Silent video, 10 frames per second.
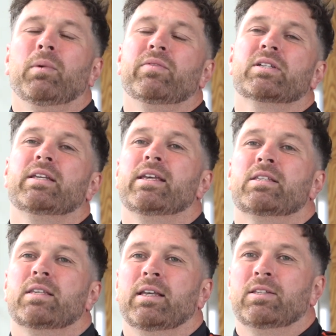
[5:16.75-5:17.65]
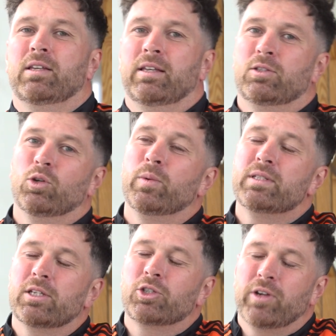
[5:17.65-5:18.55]
Obviously, it's
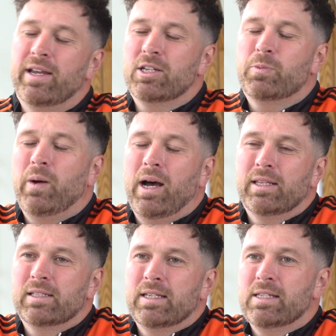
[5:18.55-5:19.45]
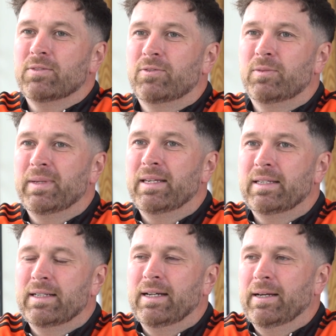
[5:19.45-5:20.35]
always the strangest part of the season for me,